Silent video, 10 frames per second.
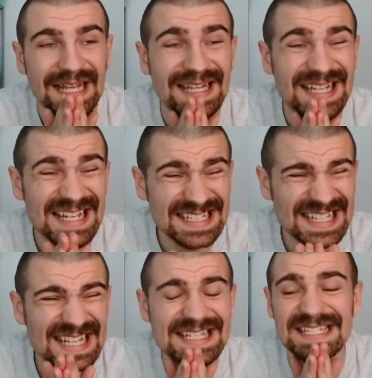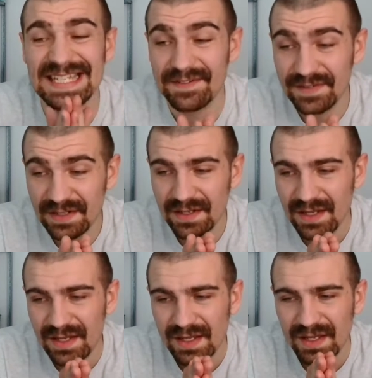less than 7,
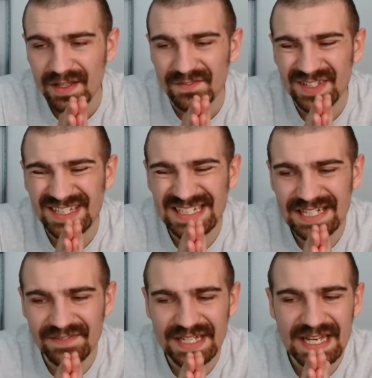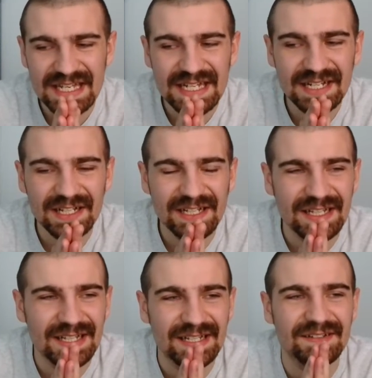with a dividend
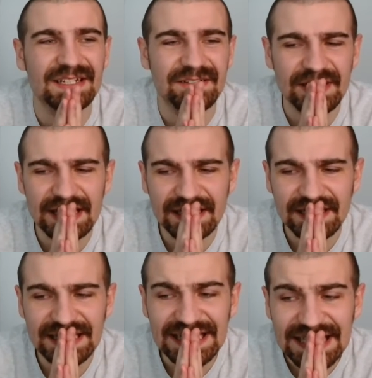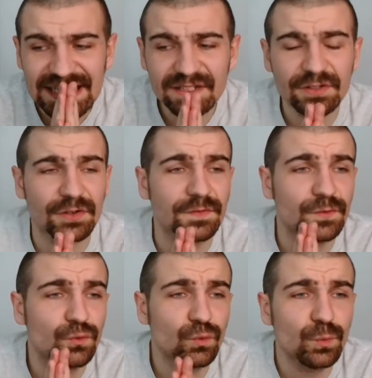yield of
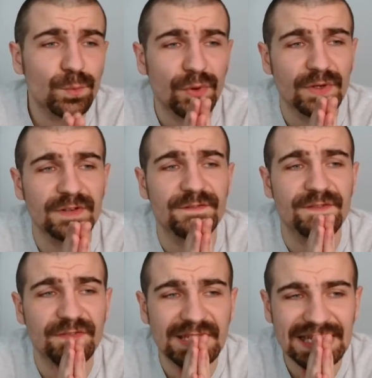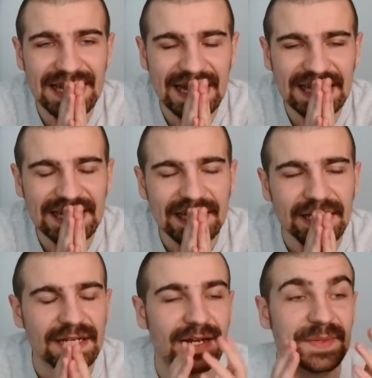2.59.
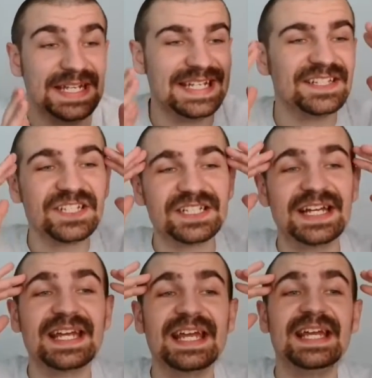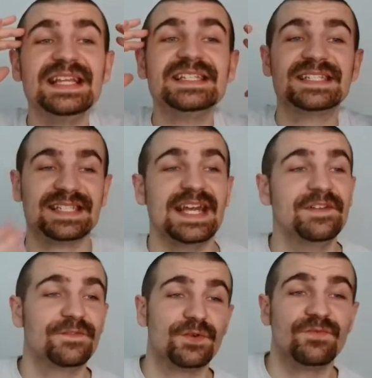I mean, that's just like insane
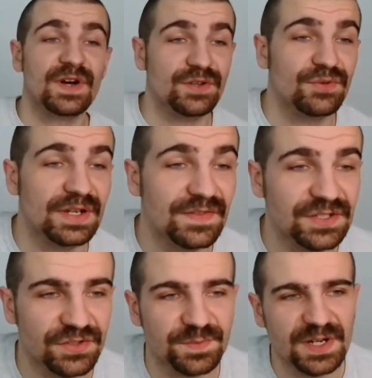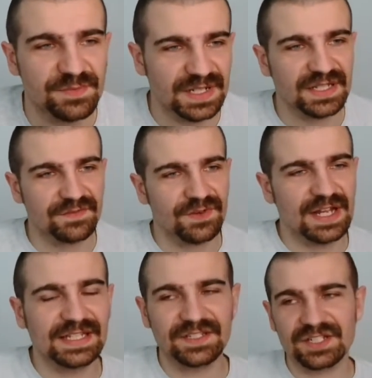from value investors perspective,
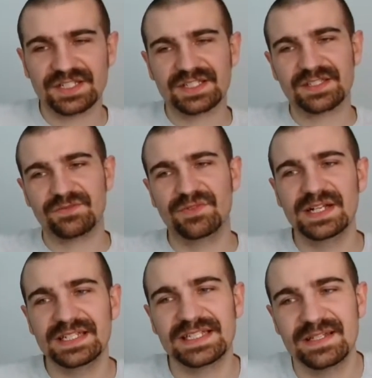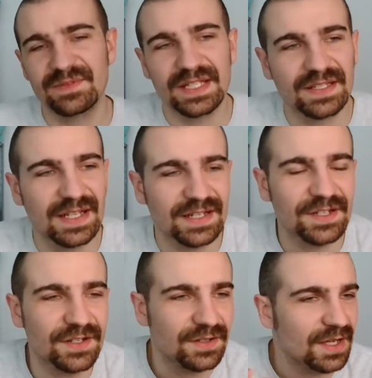right? It just really seems that like
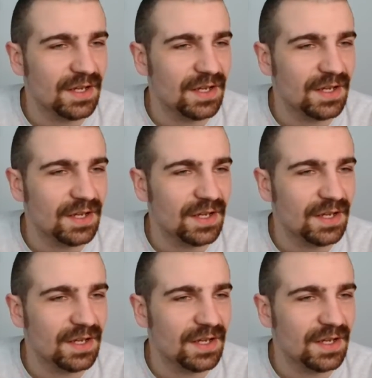the